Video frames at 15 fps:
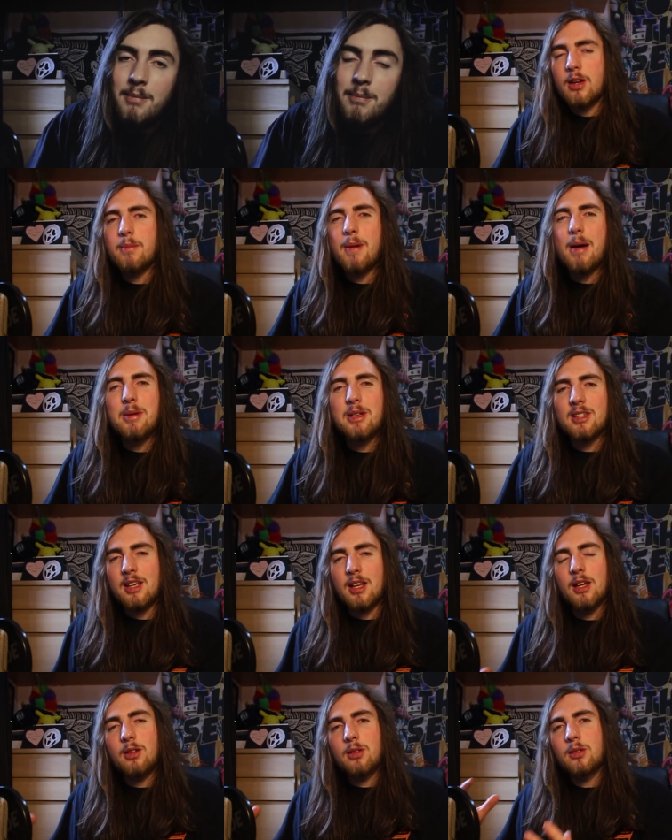Now, Kebabi is
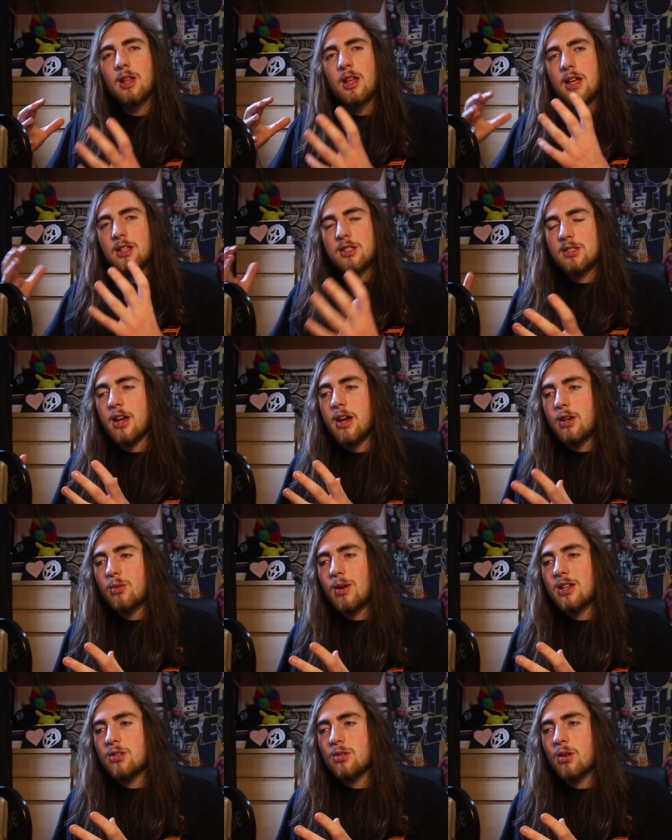like a little side
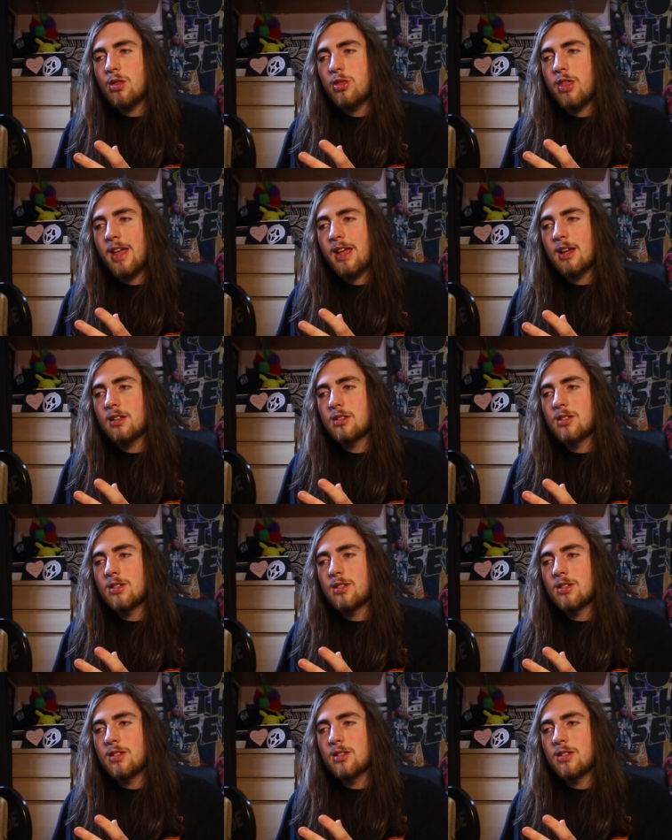restaurant thing